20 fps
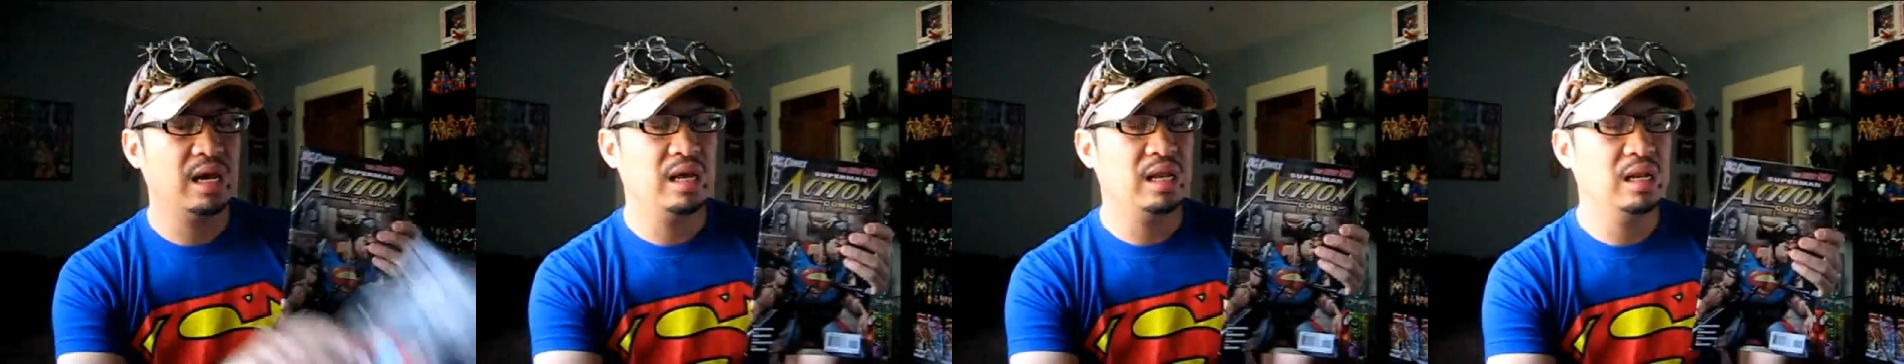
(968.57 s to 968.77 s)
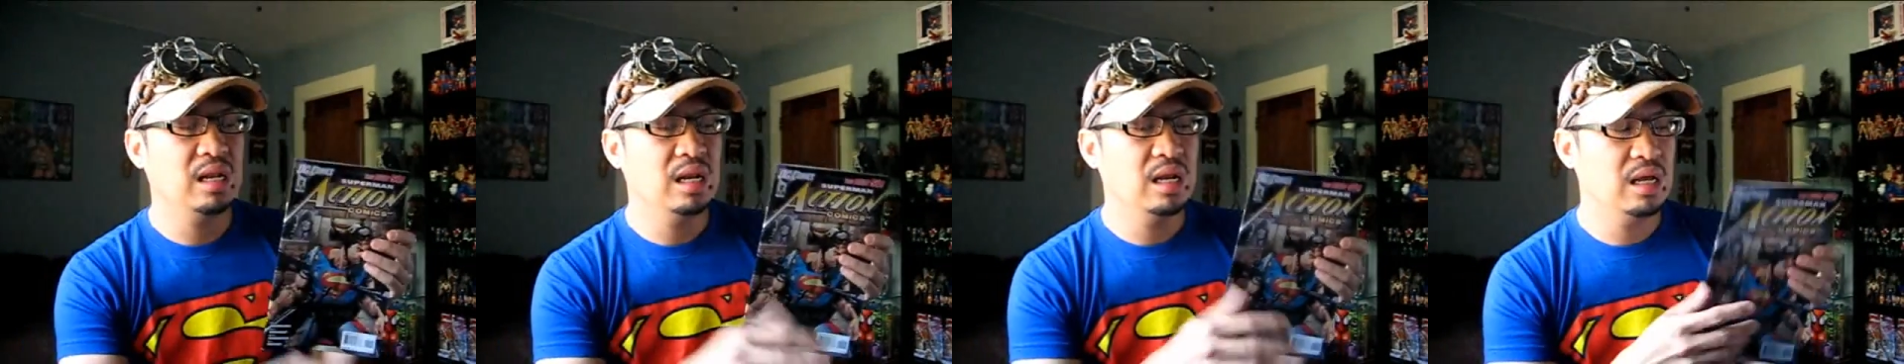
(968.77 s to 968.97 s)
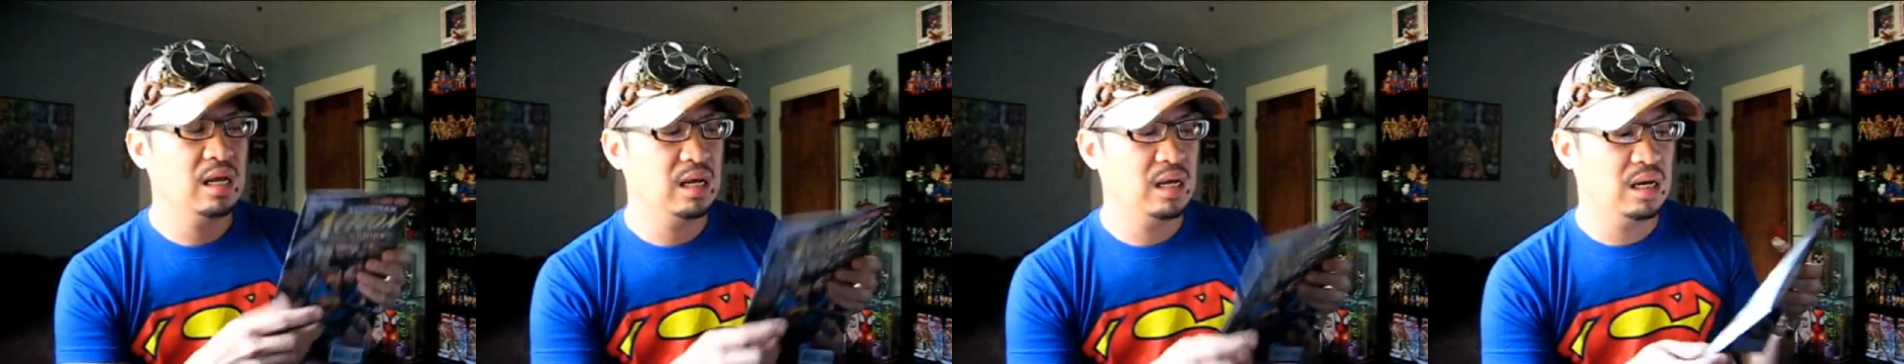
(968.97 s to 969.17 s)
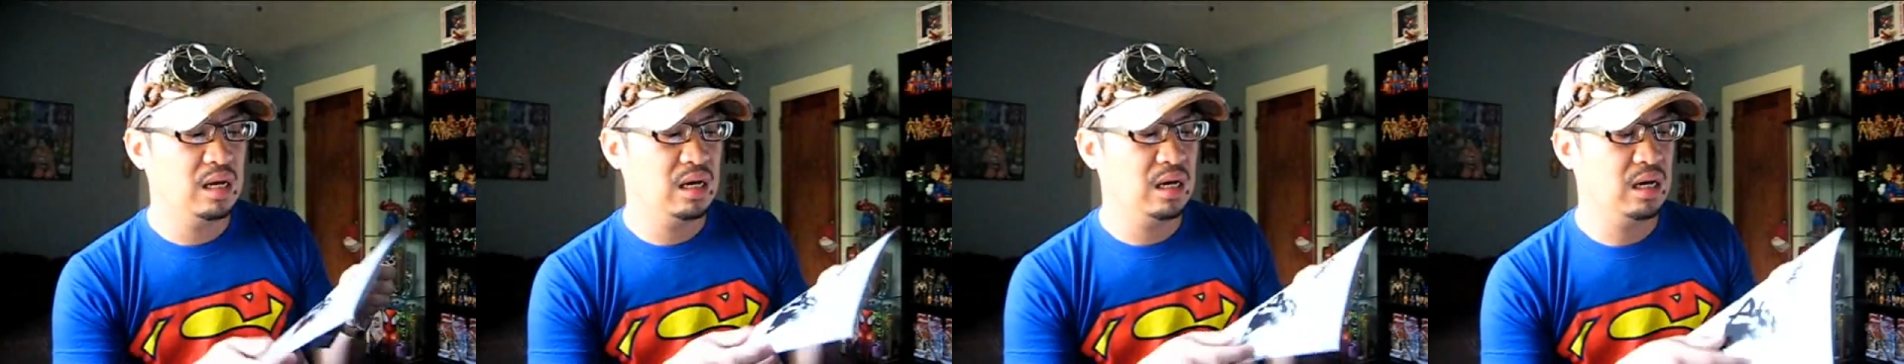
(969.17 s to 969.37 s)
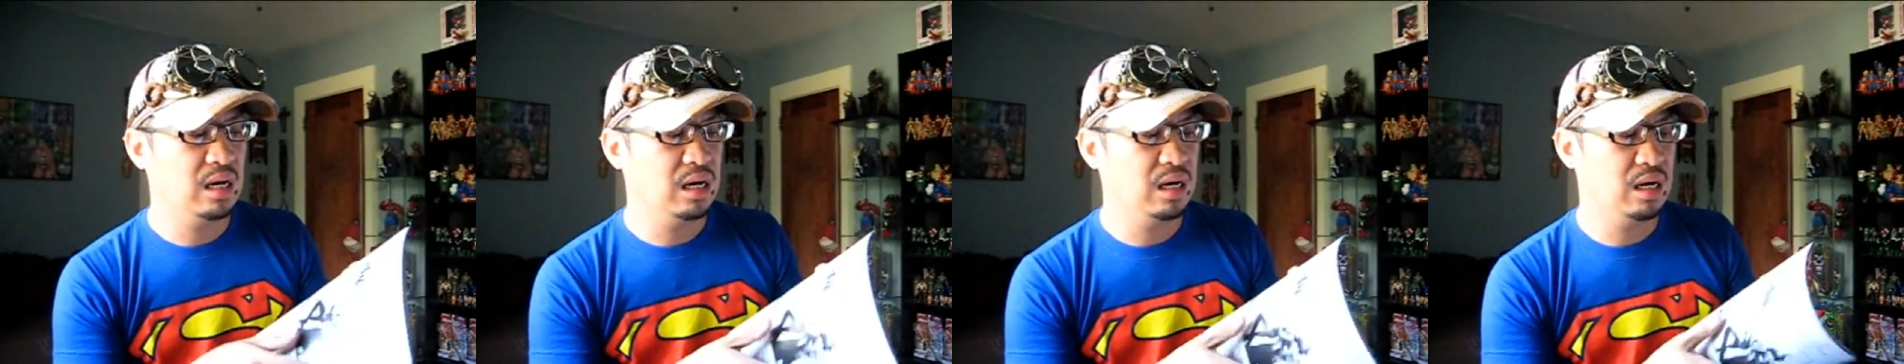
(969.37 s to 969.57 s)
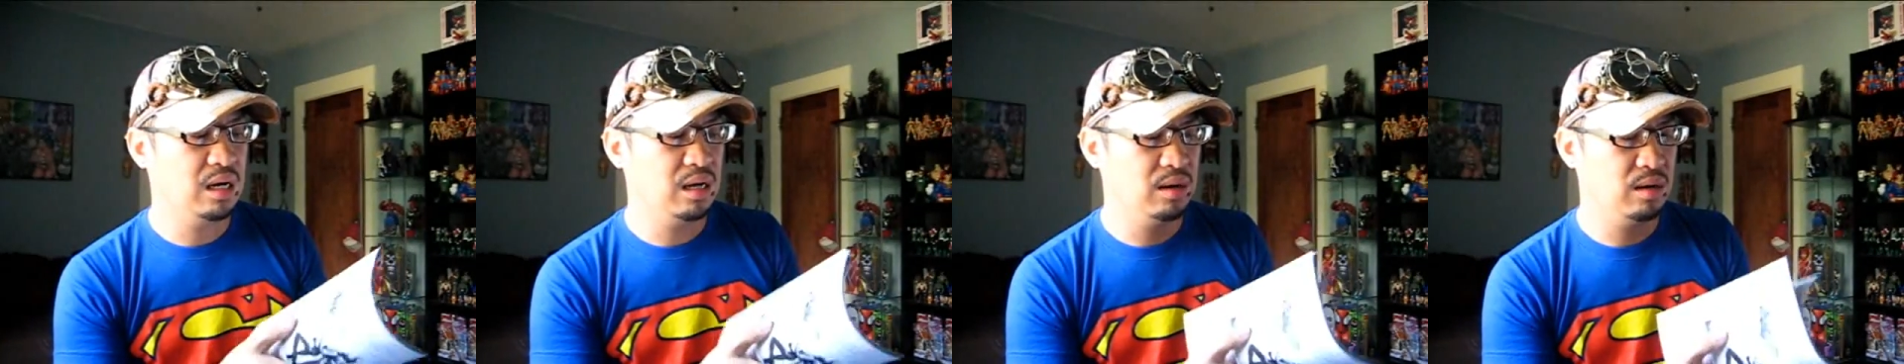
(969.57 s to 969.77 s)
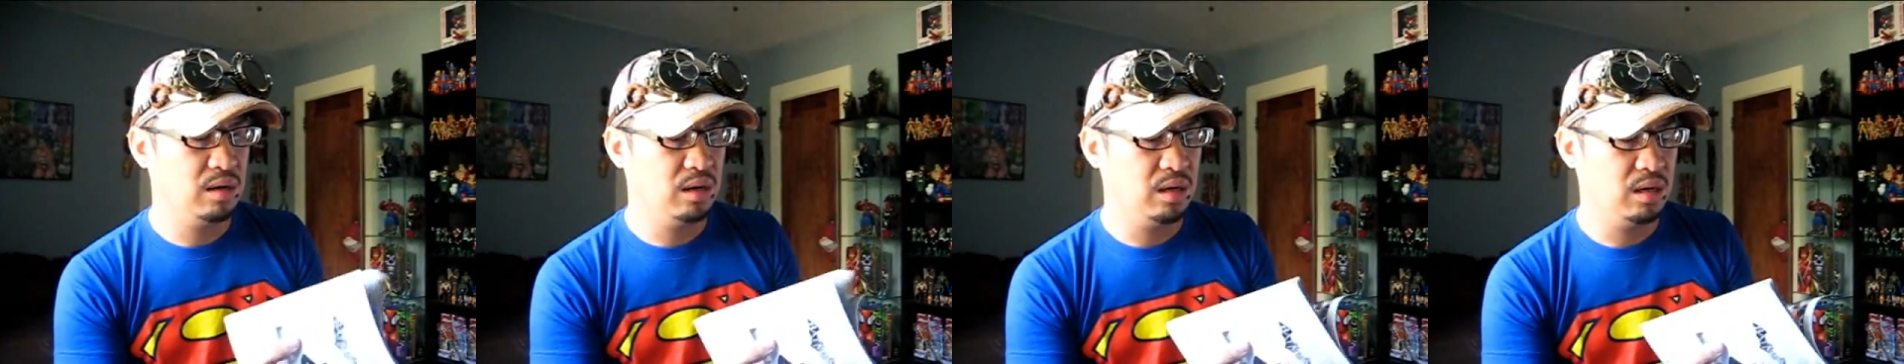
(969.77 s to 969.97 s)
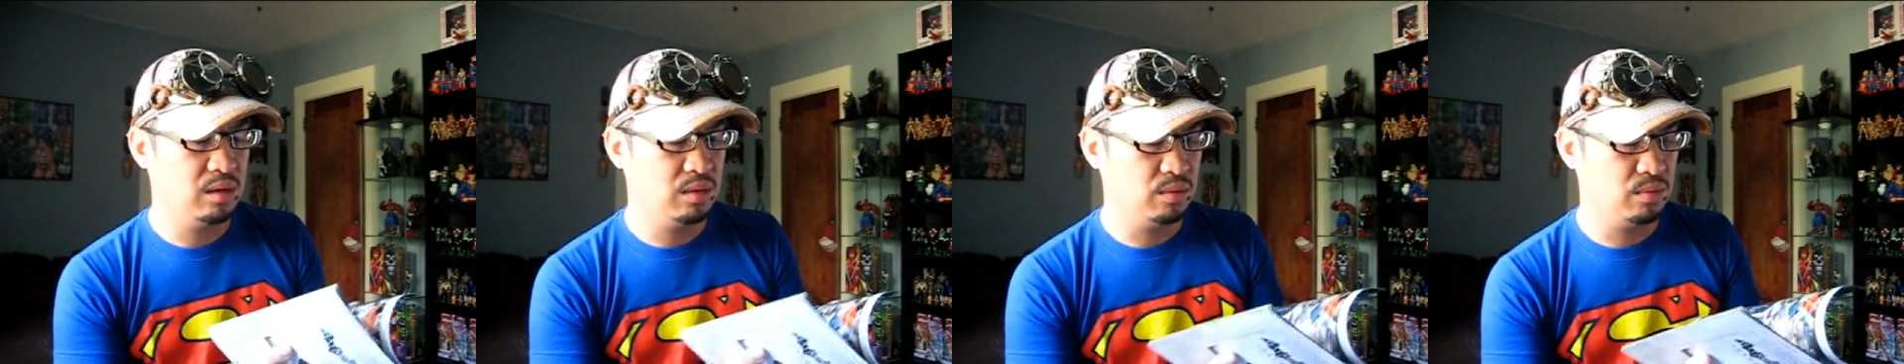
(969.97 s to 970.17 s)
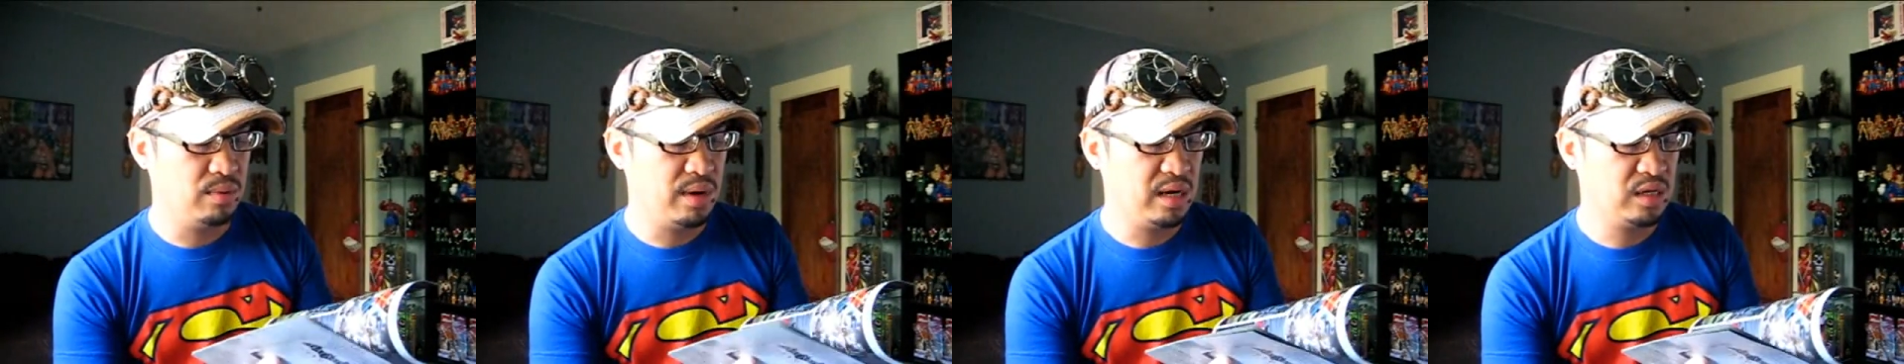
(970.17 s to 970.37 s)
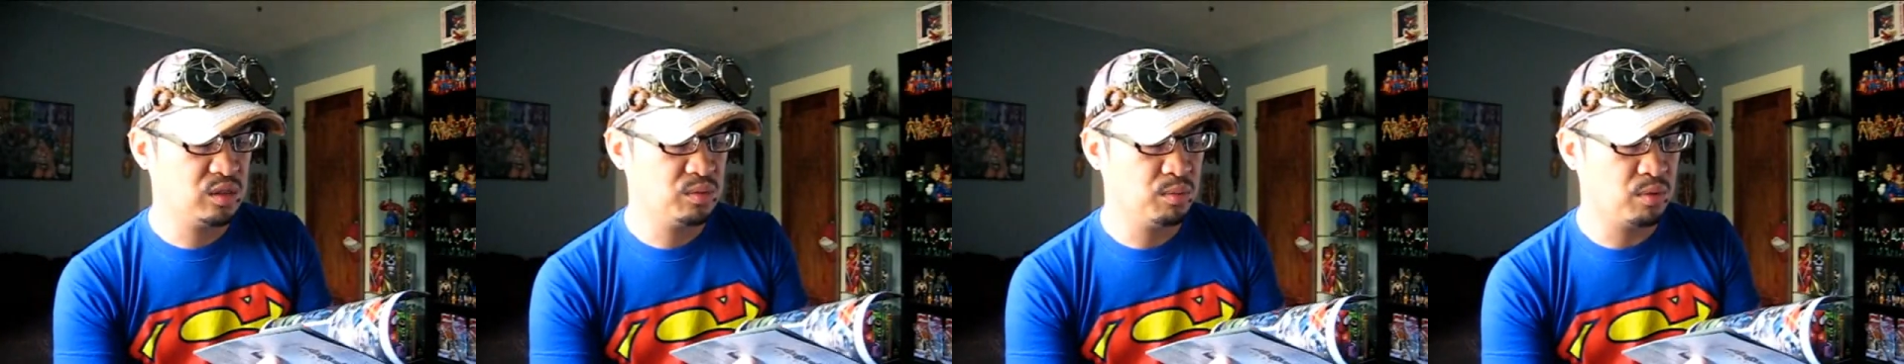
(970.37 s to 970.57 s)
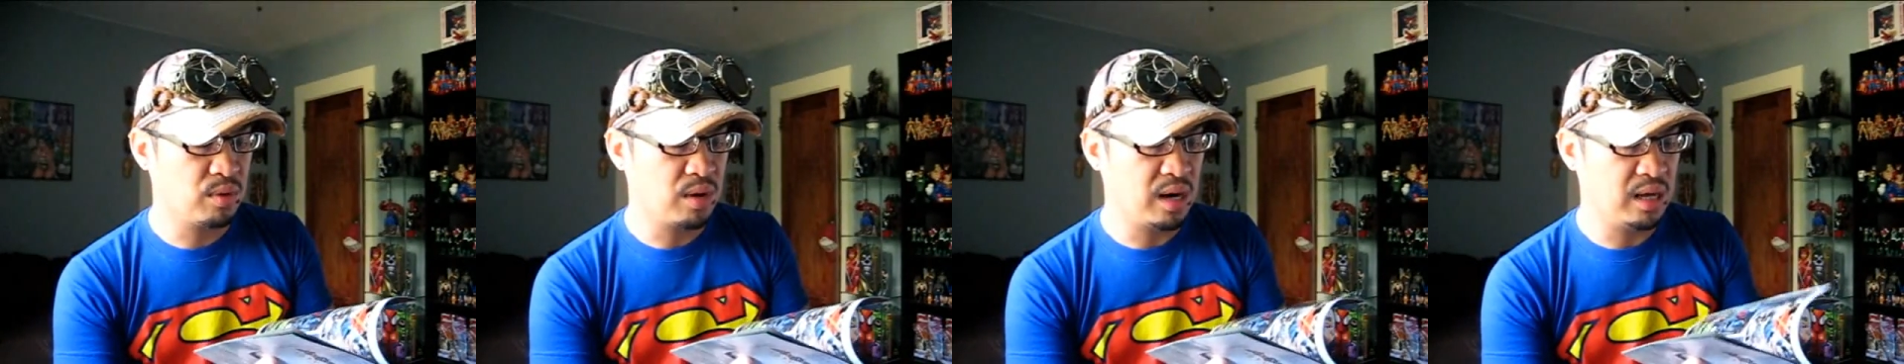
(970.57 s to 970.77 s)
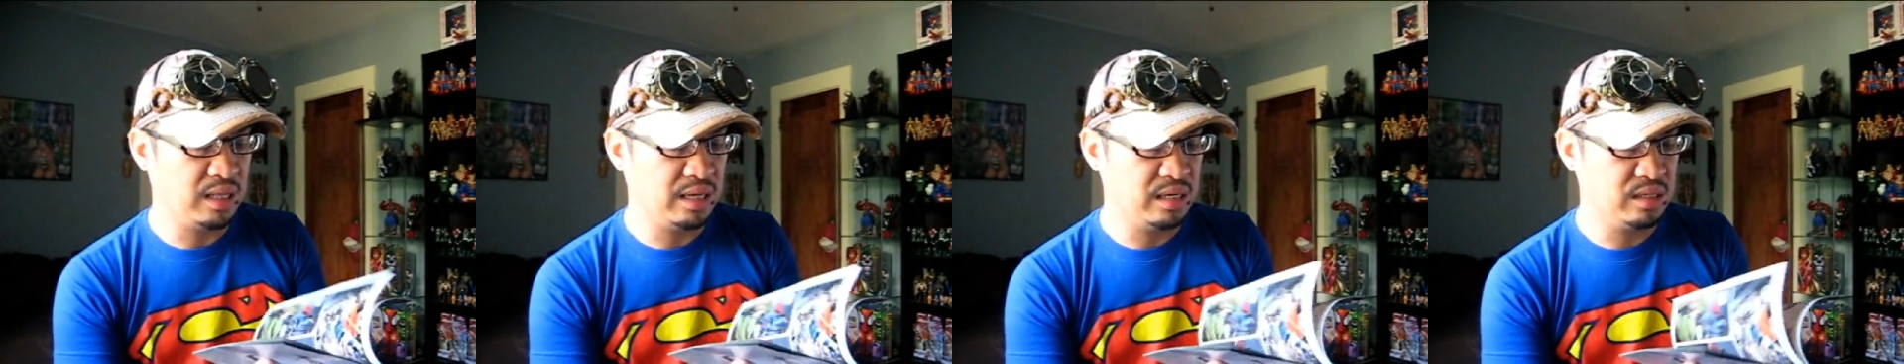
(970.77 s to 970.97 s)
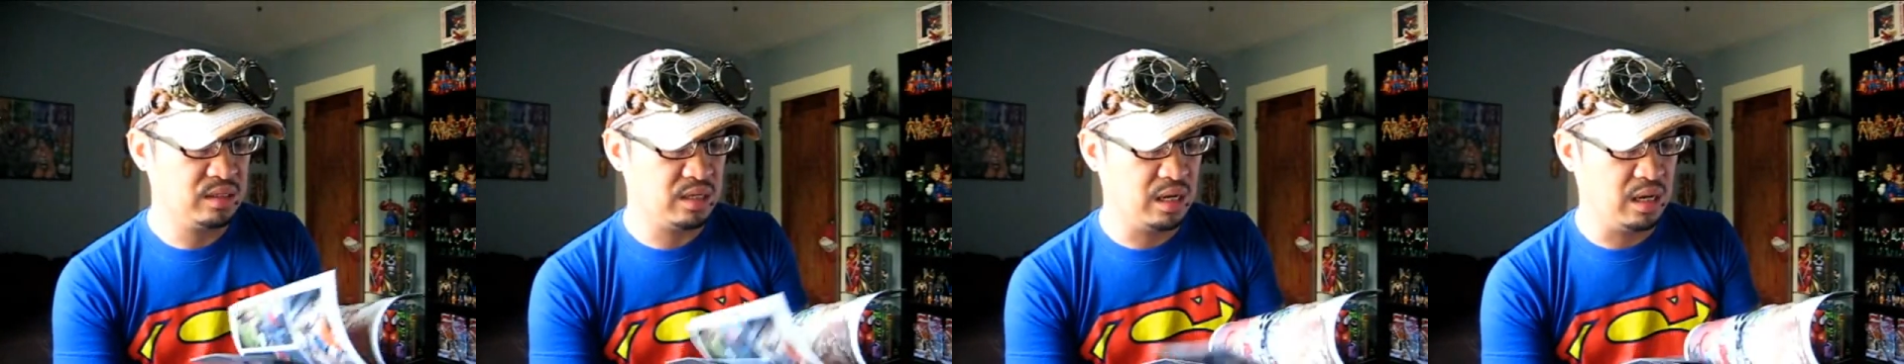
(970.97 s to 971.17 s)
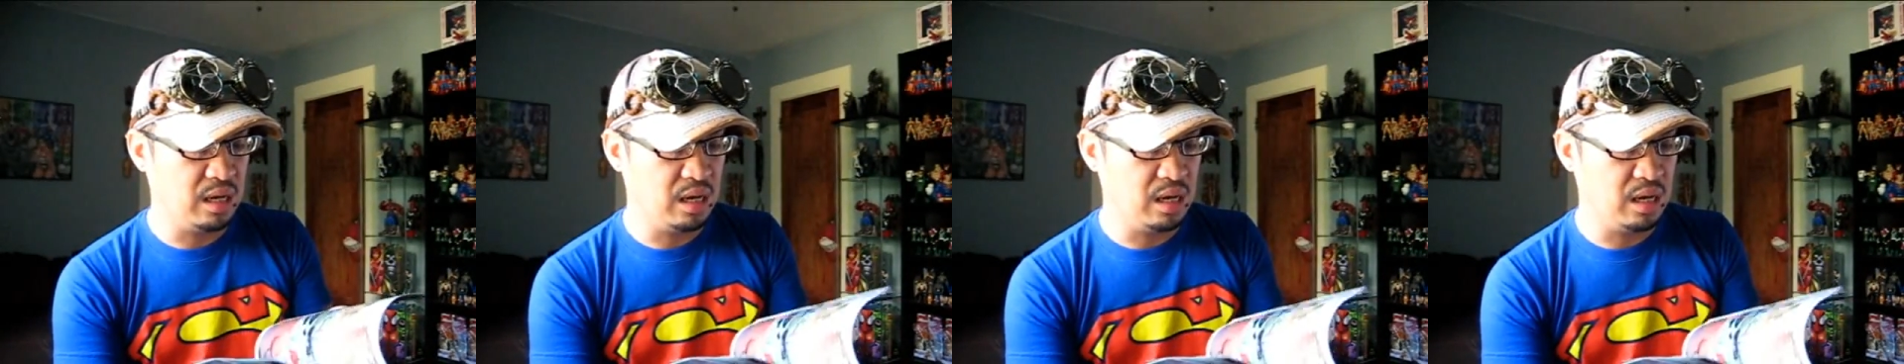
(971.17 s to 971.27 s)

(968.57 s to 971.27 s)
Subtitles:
again, Rags Morales